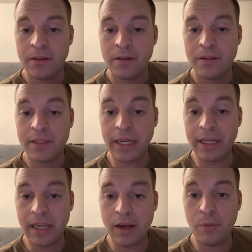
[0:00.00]
San
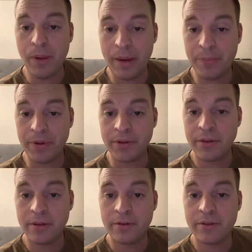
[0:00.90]
Diego papers
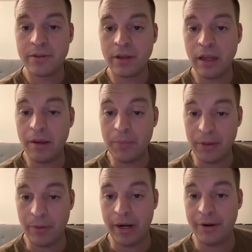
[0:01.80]

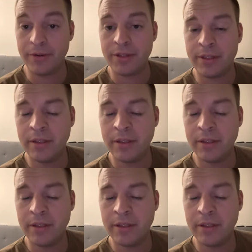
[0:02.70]
Padres